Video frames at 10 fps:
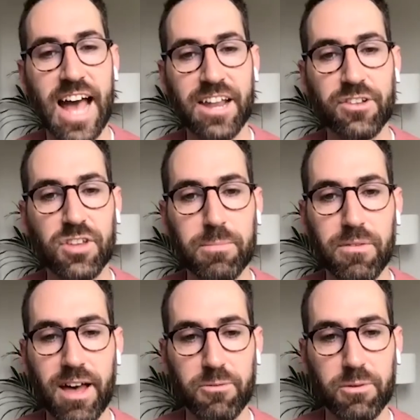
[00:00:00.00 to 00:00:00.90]
just add on top
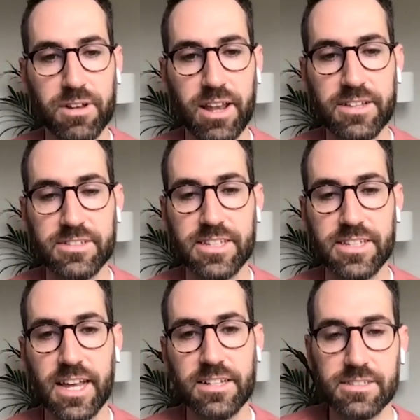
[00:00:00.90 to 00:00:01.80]
of that what Clare's just
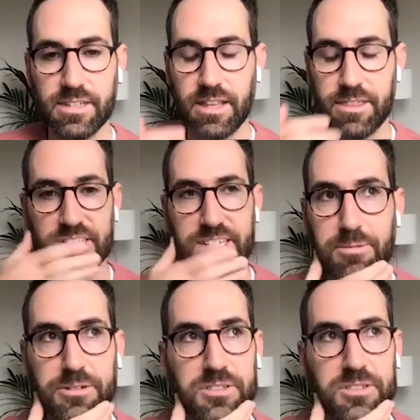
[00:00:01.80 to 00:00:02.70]
said because I think she's
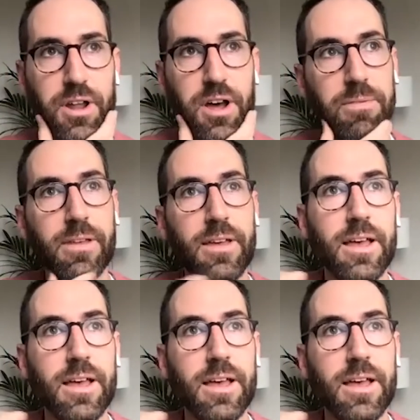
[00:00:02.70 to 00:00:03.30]
absolutely spot on